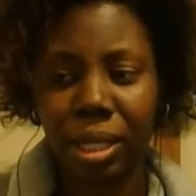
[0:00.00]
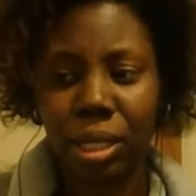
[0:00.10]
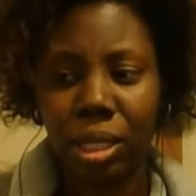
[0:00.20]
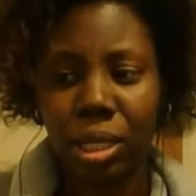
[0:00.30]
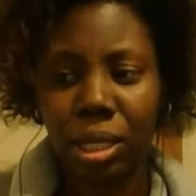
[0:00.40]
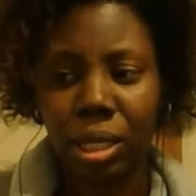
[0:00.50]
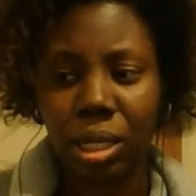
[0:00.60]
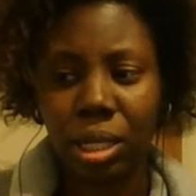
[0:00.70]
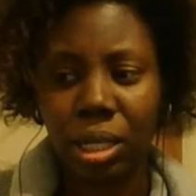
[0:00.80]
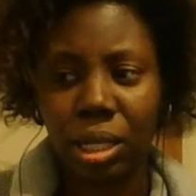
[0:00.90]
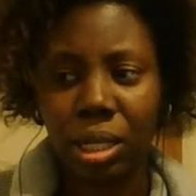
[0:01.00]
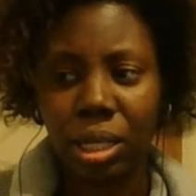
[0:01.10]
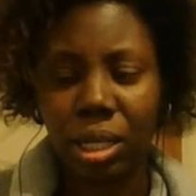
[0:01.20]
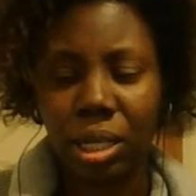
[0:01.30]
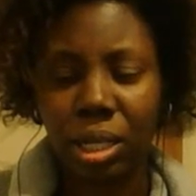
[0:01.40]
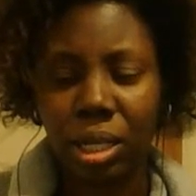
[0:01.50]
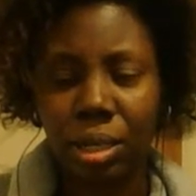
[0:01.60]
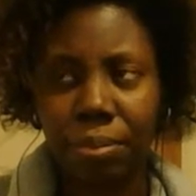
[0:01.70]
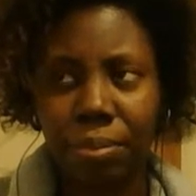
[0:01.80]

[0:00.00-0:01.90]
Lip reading: Nobody speaks.